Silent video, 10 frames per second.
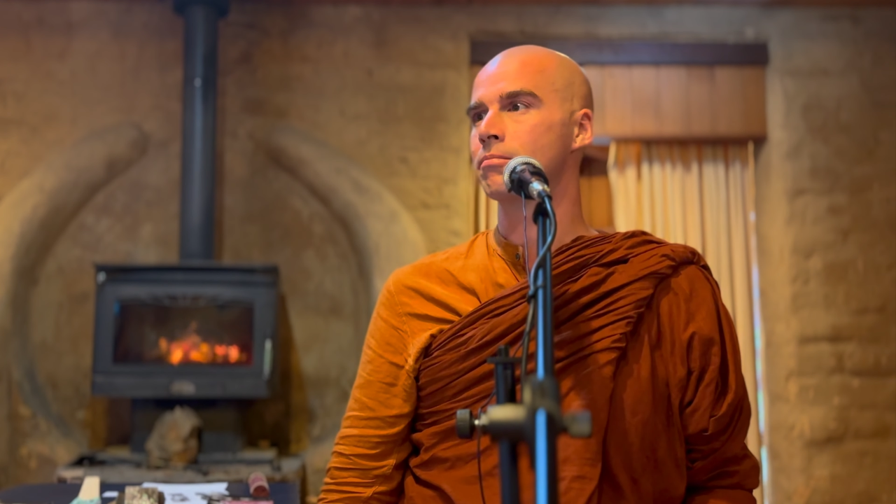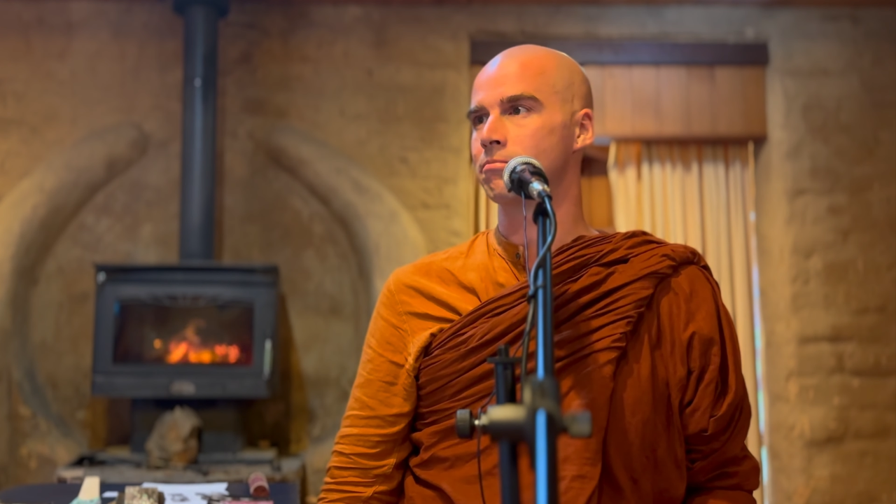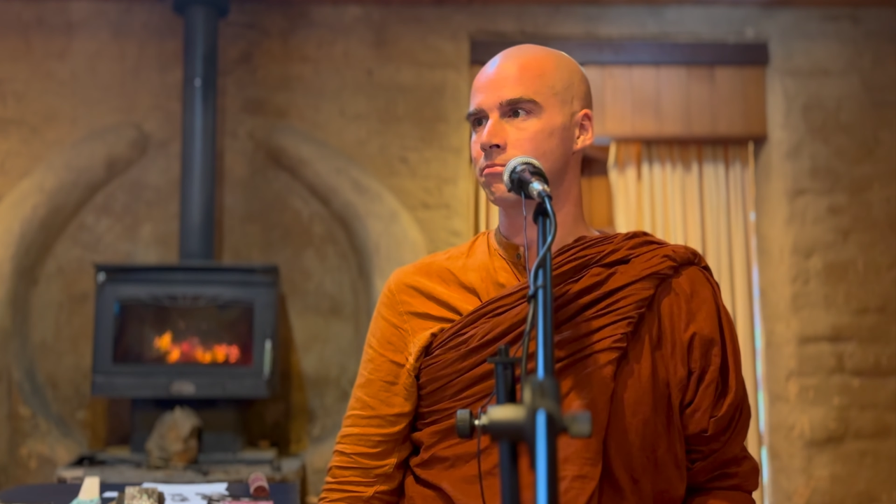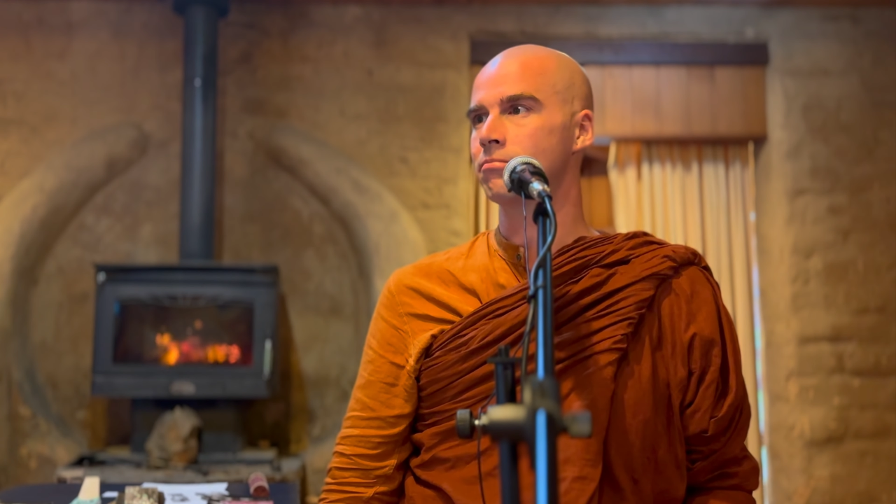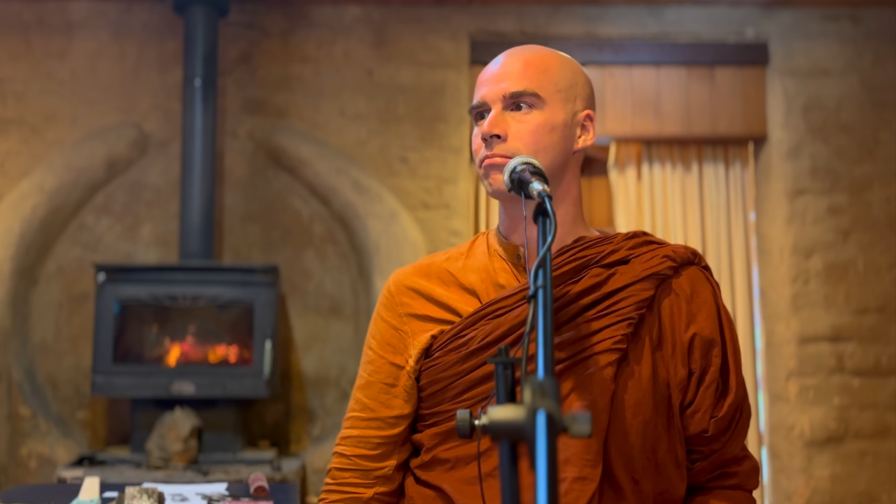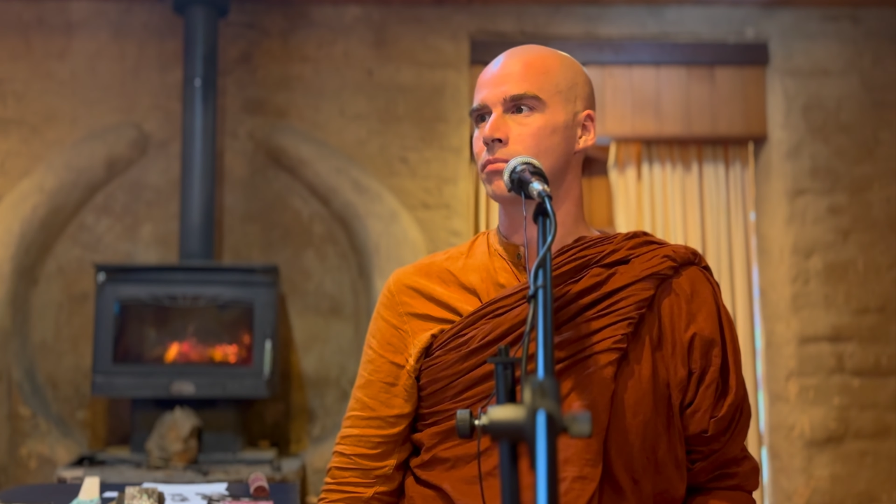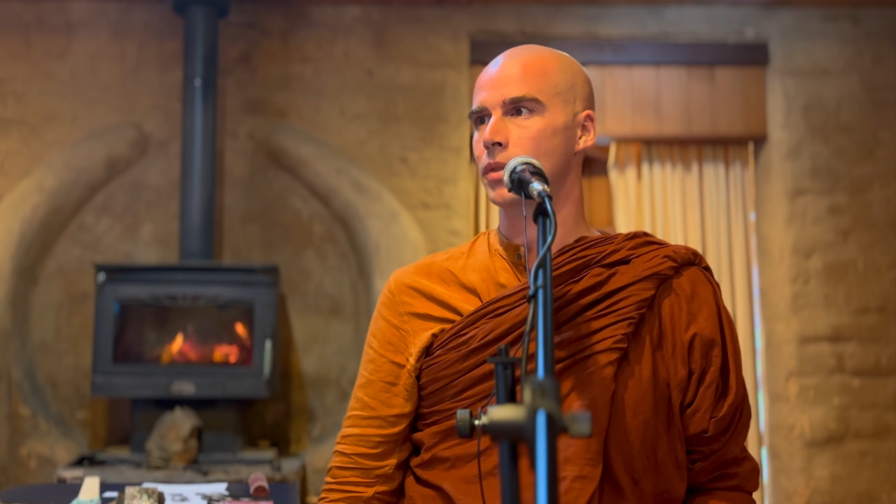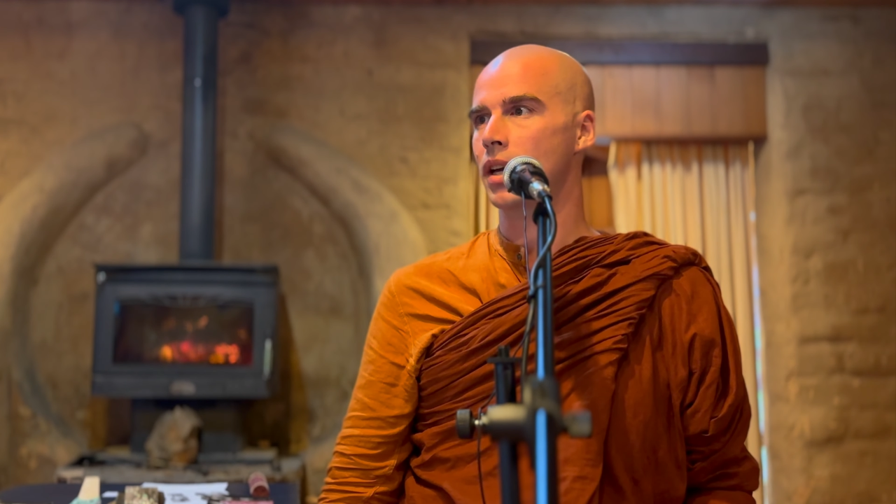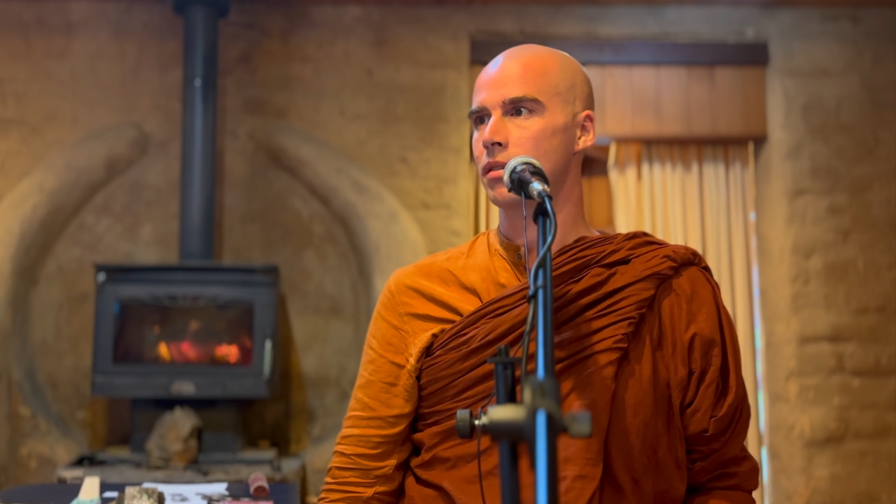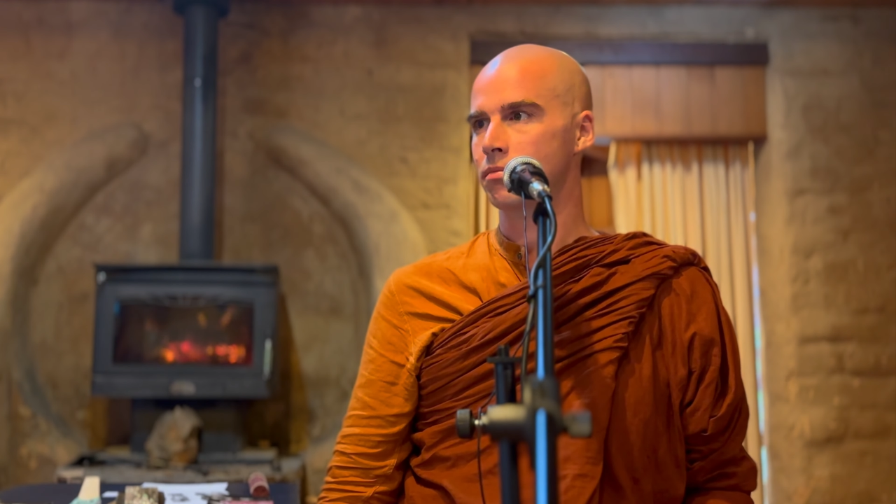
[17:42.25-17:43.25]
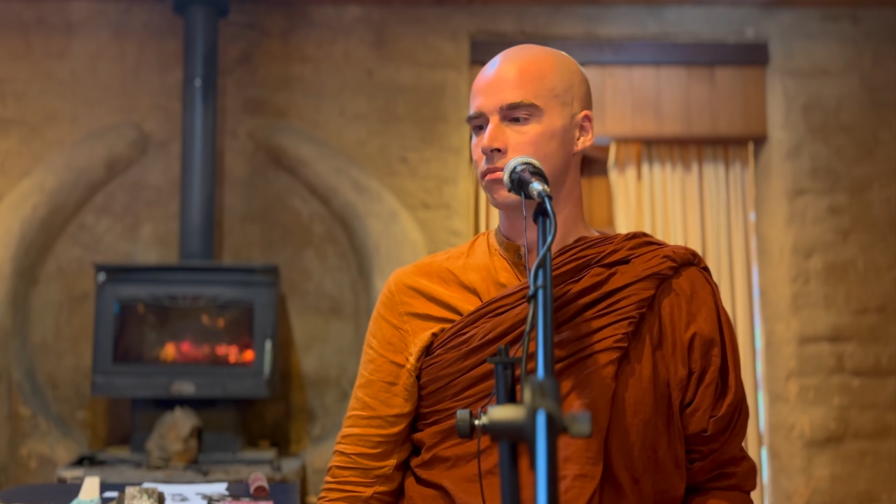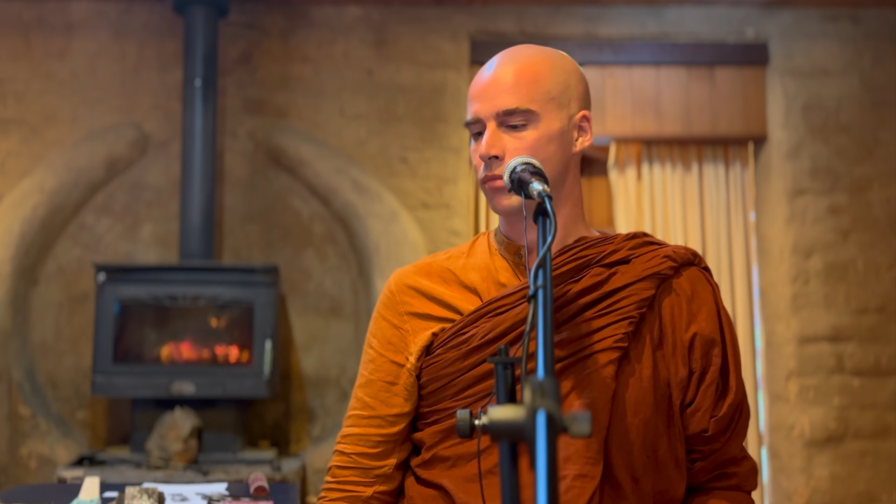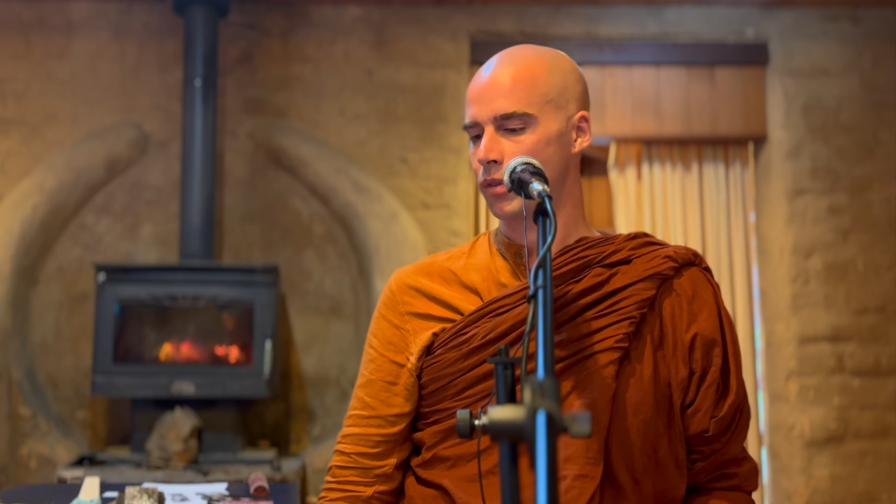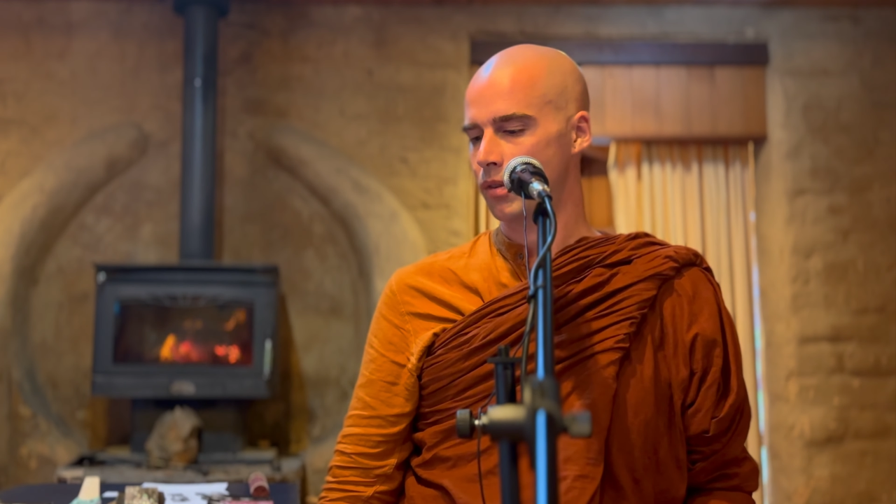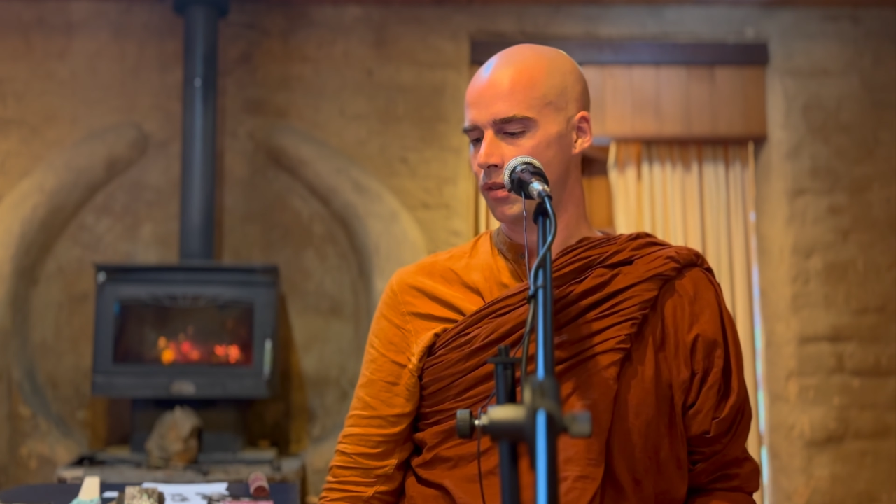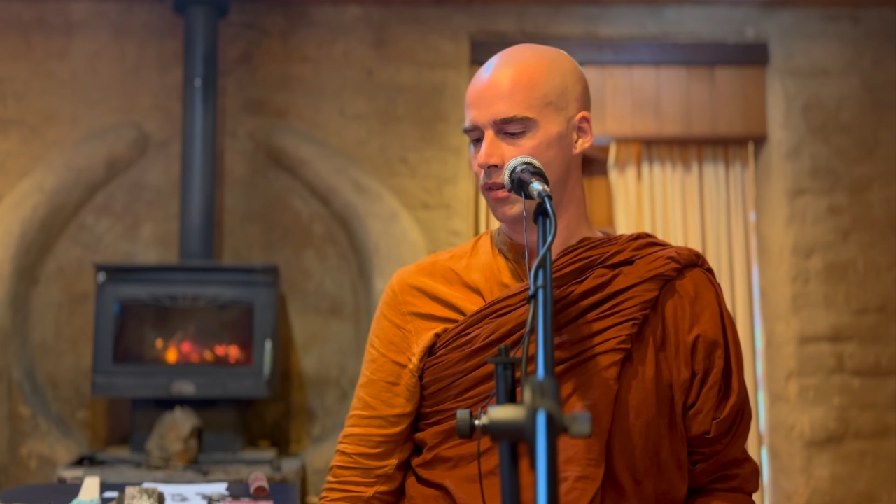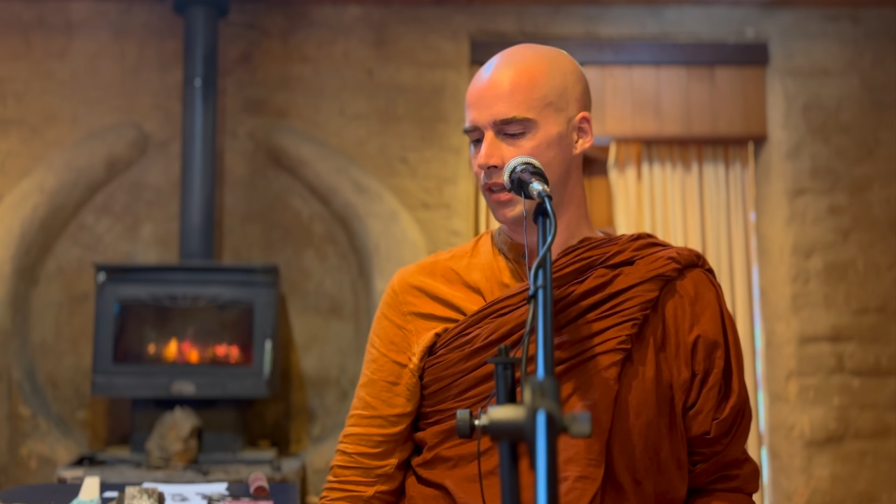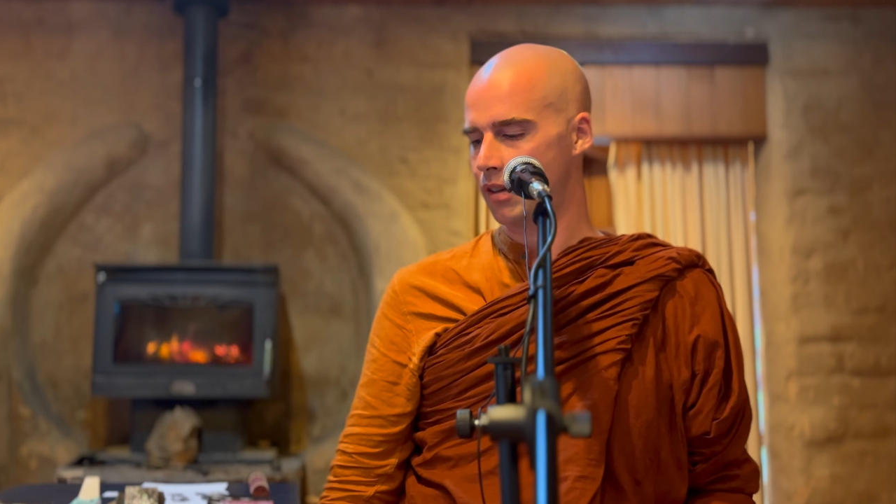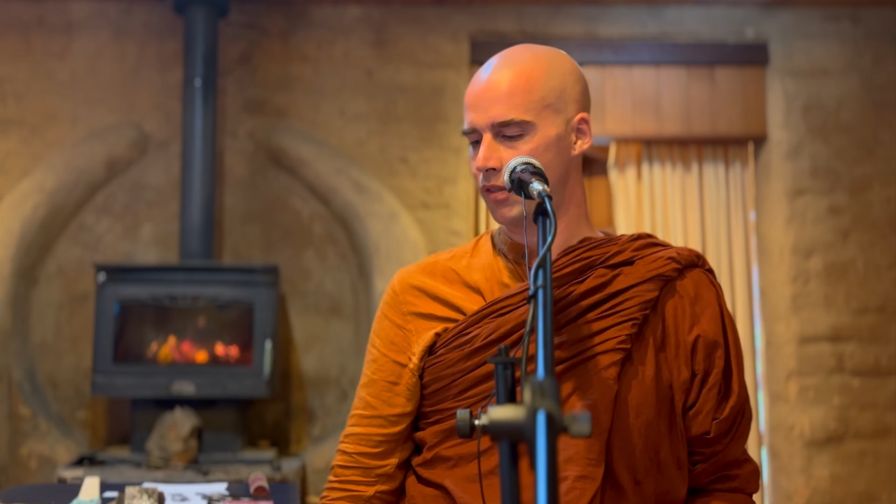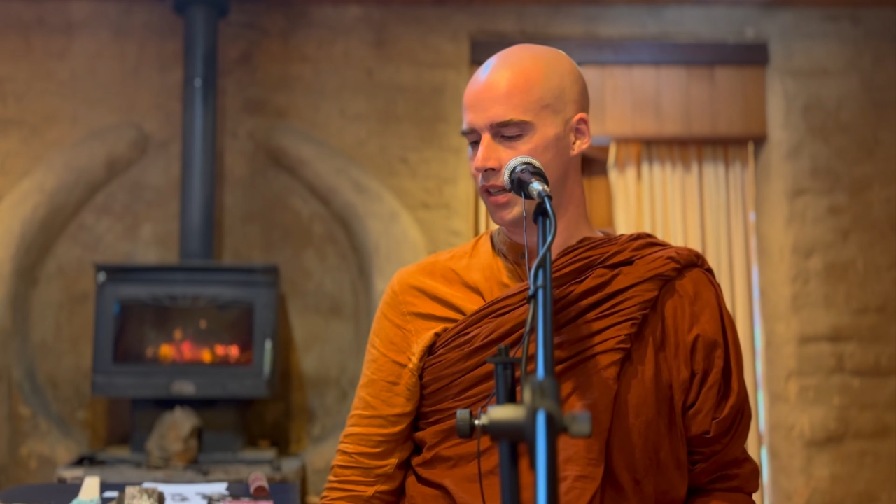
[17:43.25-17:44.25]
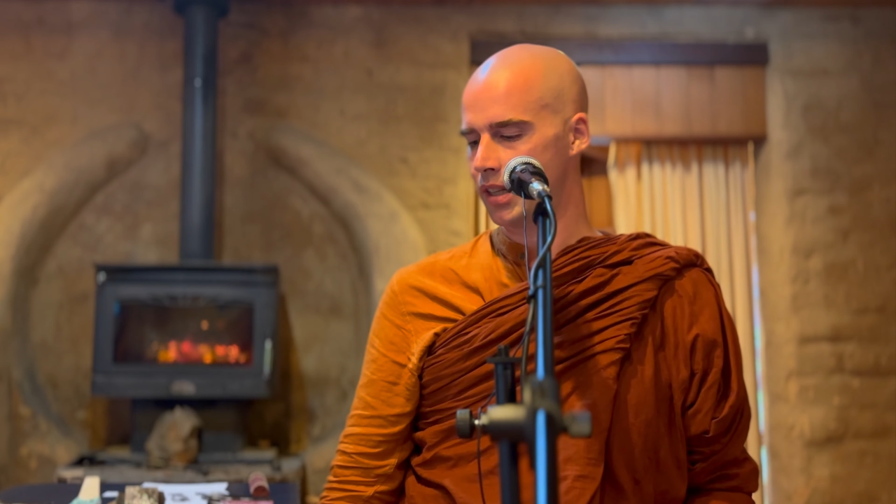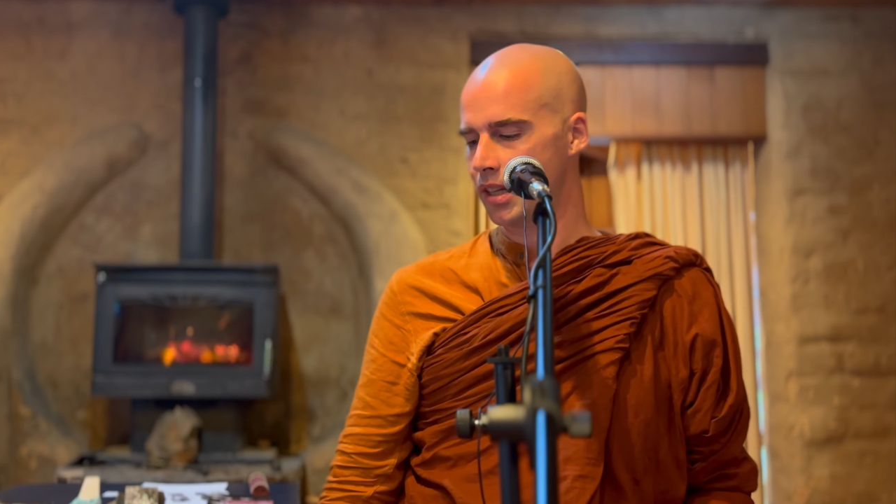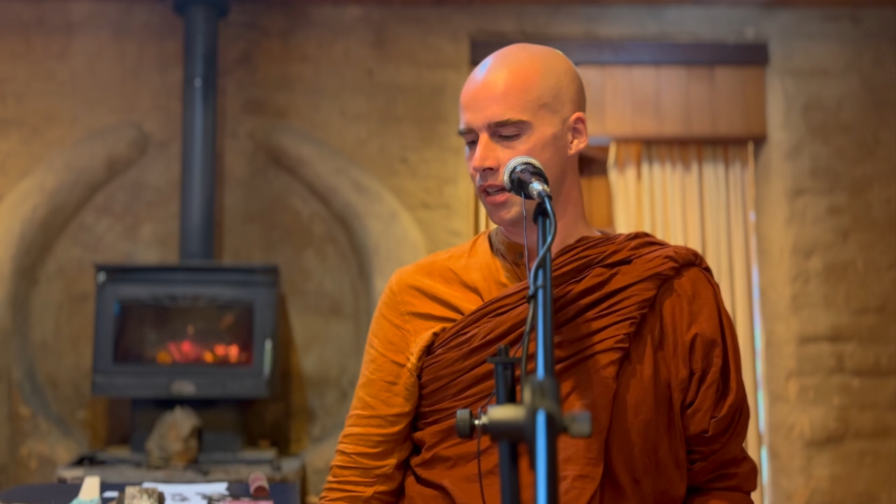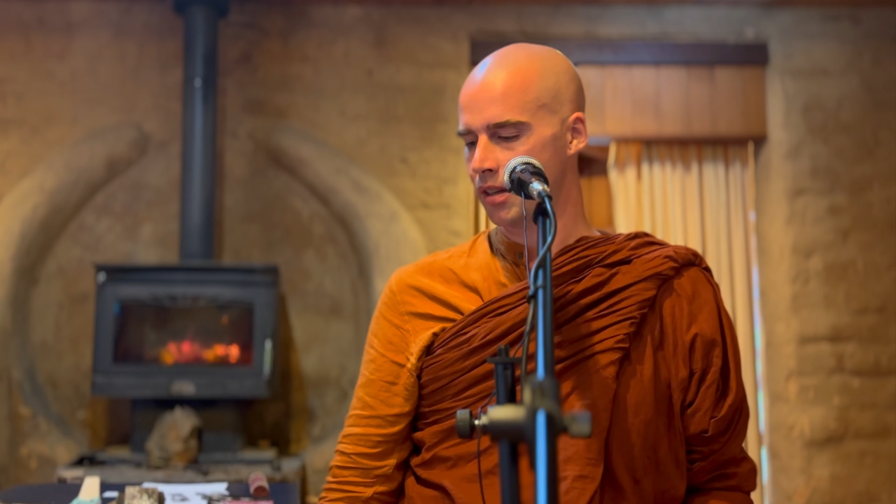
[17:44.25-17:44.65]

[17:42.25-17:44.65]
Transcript: Mm -hmm. Yeah, definitely.